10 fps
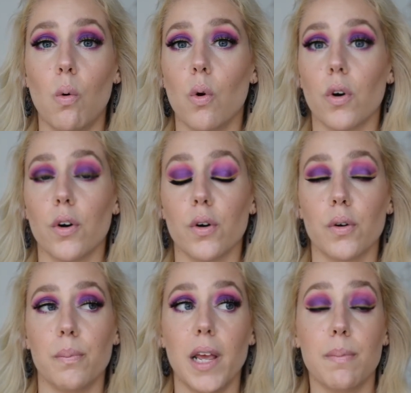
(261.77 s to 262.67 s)

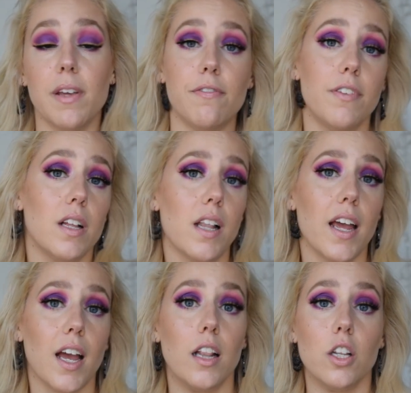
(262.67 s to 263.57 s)
or make me feel
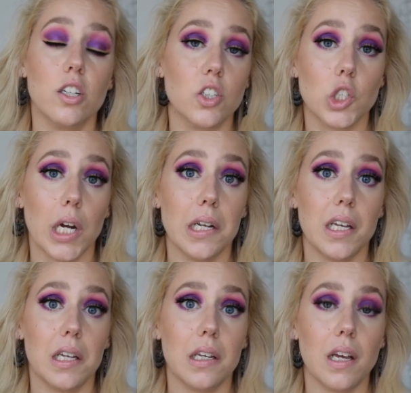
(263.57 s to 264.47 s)
like I look
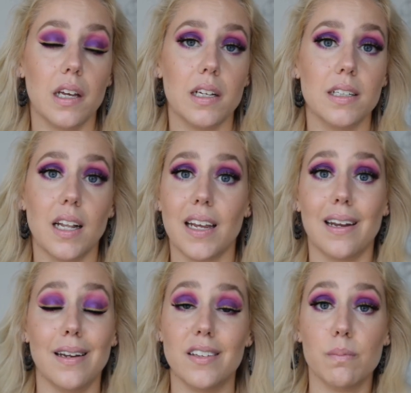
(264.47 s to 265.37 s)
shiny and like
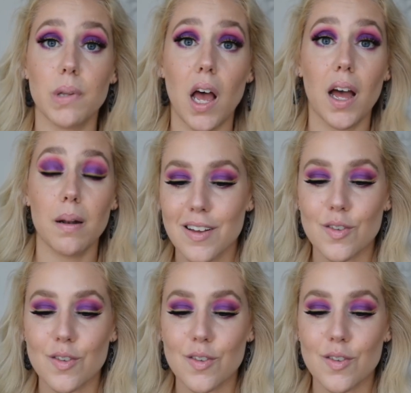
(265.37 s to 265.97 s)
I need to blot.